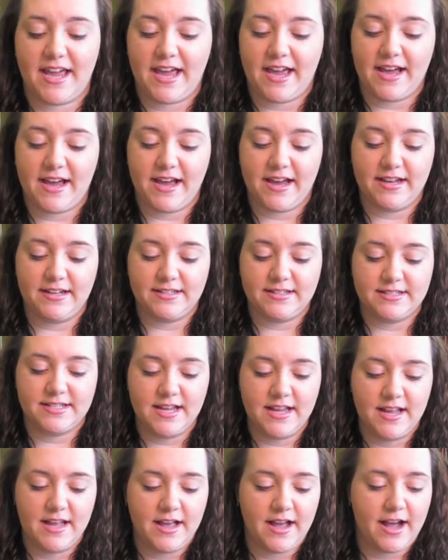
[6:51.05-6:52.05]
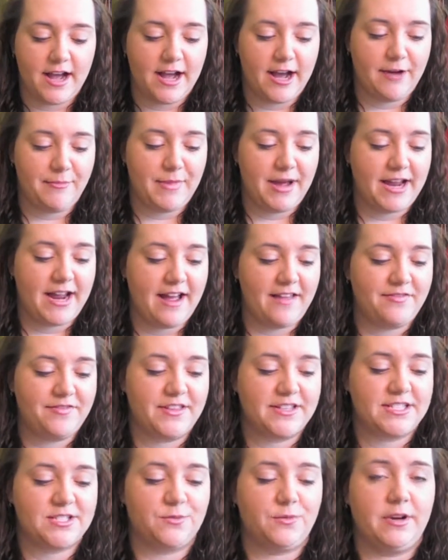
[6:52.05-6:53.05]
And I got
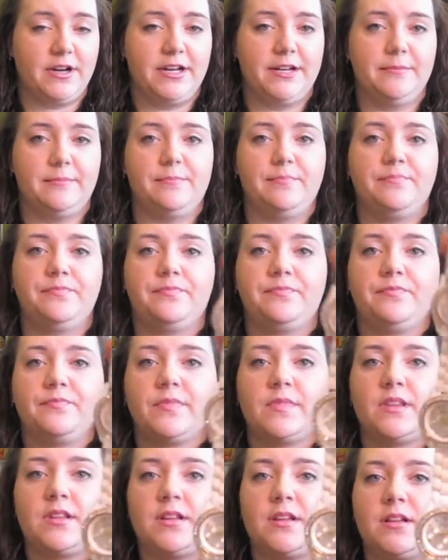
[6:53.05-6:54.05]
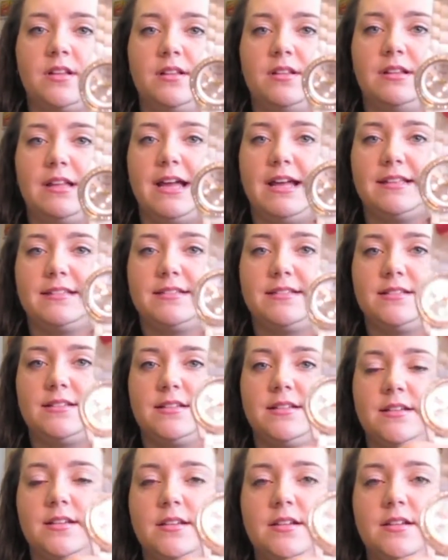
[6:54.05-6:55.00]
this one last